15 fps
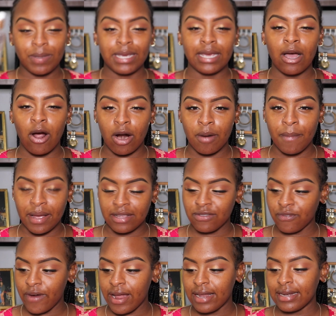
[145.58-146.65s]
be our
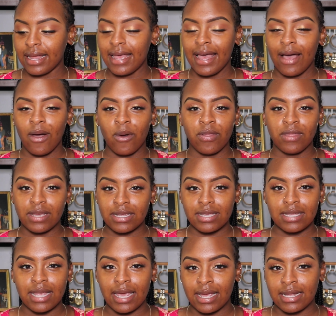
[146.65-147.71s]
best friend. This
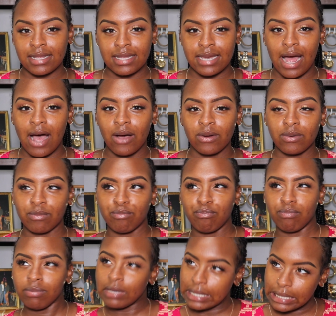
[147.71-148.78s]
is hands down,
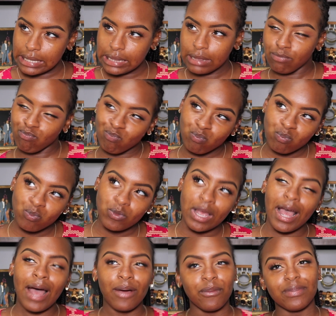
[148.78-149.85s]

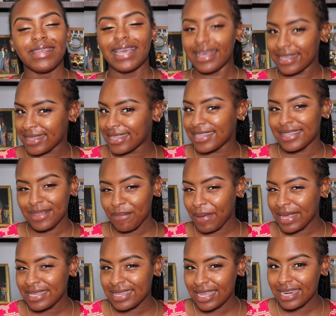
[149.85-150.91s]
yes, it's the
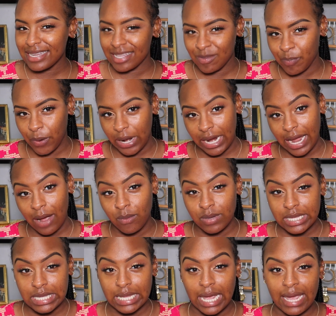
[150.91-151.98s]
best setting spray, I
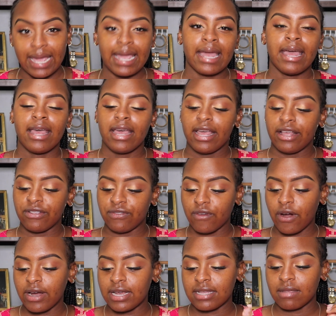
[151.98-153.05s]
would say, as
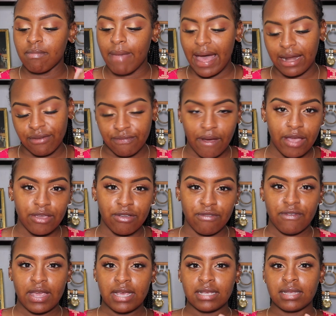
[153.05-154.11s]
far as mattifying your
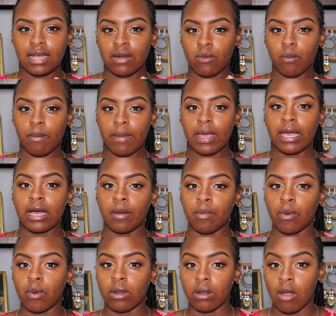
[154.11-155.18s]
face and
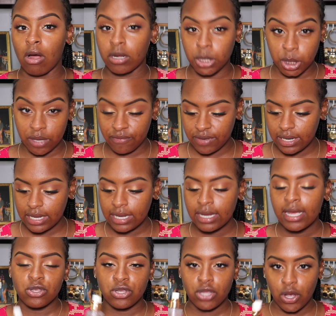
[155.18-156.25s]
makeup
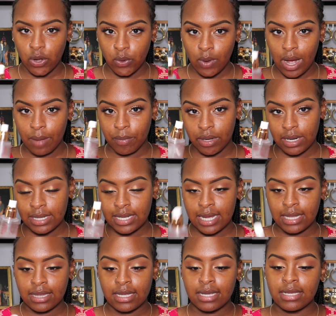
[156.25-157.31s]
longevity. So I'm gonna
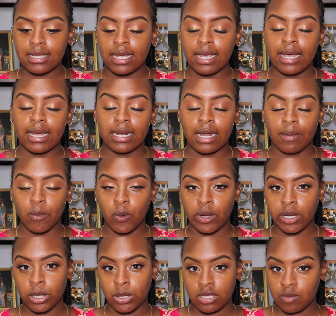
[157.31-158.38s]
take this and I'm
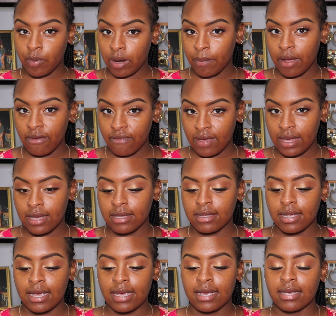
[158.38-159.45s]
going to spray my
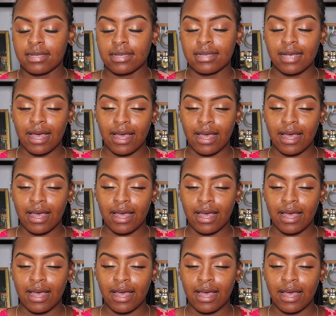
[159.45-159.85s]
face as